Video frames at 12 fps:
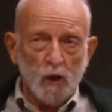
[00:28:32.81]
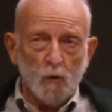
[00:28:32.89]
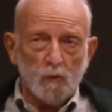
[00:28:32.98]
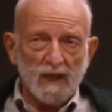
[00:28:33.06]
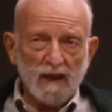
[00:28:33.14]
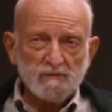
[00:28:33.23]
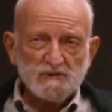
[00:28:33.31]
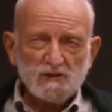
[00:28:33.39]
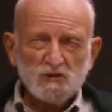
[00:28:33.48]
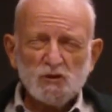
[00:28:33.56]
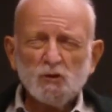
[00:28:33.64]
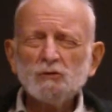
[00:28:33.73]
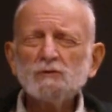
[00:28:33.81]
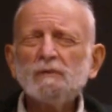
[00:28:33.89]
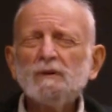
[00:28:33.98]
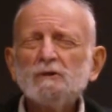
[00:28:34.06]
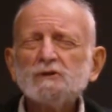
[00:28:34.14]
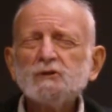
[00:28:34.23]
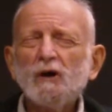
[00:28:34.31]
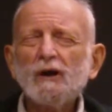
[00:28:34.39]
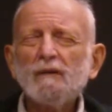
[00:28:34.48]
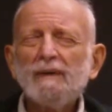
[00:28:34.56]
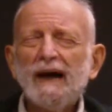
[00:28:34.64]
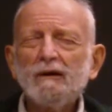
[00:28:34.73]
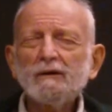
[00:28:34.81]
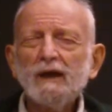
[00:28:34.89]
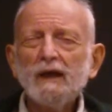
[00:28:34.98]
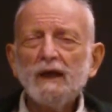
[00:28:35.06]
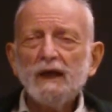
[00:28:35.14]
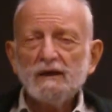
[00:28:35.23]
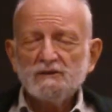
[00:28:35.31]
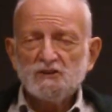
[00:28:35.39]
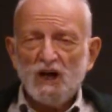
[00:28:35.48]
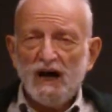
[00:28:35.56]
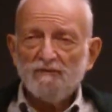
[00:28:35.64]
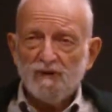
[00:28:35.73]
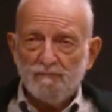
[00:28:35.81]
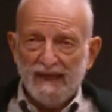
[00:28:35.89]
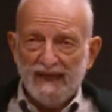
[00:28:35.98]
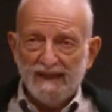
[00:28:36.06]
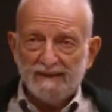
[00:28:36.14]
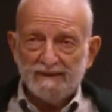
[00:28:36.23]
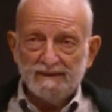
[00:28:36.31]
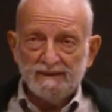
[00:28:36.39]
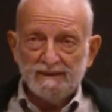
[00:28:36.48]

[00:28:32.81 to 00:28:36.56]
When I was a student, we were taught about Java man